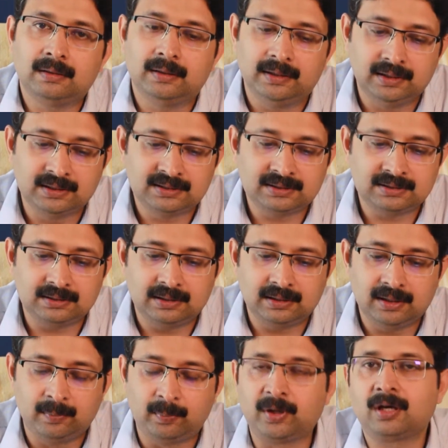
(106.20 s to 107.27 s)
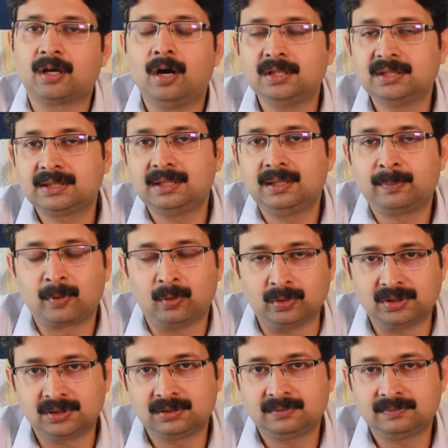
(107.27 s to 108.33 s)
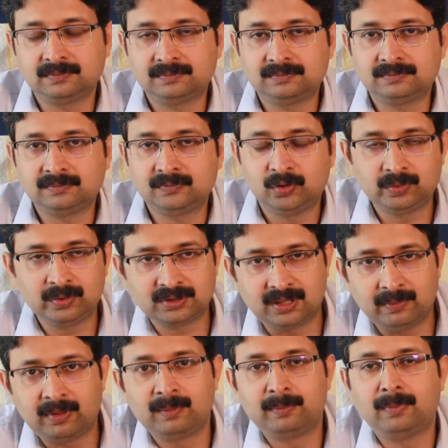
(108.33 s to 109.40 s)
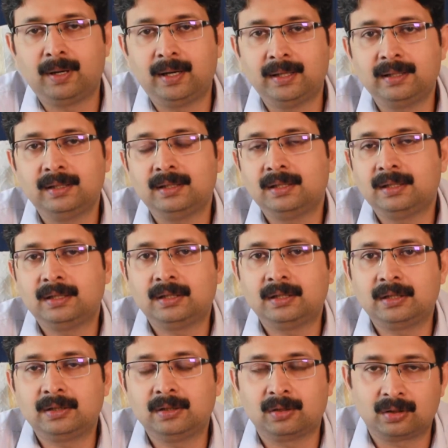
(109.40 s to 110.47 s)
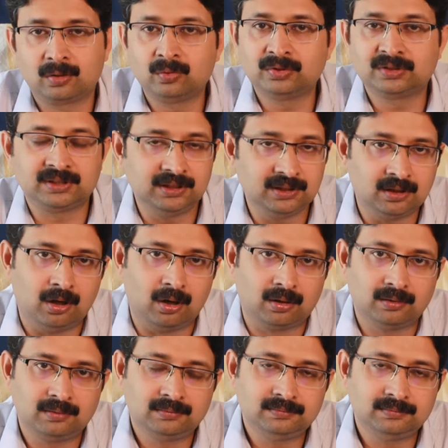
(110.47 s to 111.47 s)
is a pedagogical approach which was developed by Dr. Ruth C. Kahn.